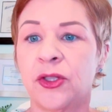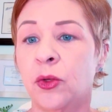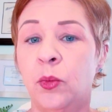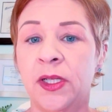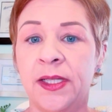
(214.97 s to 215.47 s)

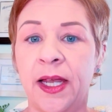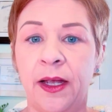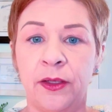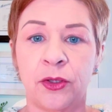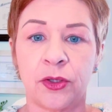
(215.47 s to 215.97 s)
So once I
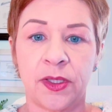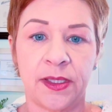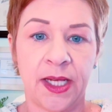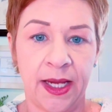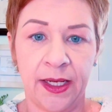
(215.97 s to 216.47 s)

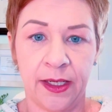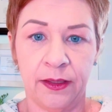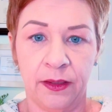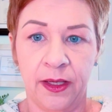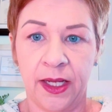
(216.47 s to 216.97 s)

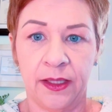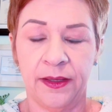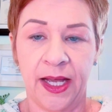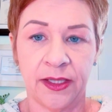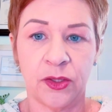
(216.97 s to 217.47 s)
understand that
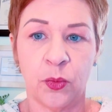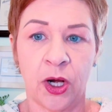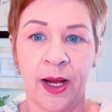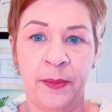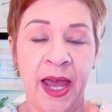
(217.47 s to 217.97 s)
that's
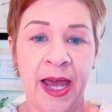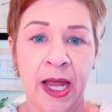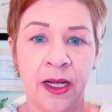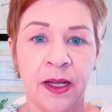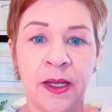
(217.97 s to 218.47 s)
where I'm at,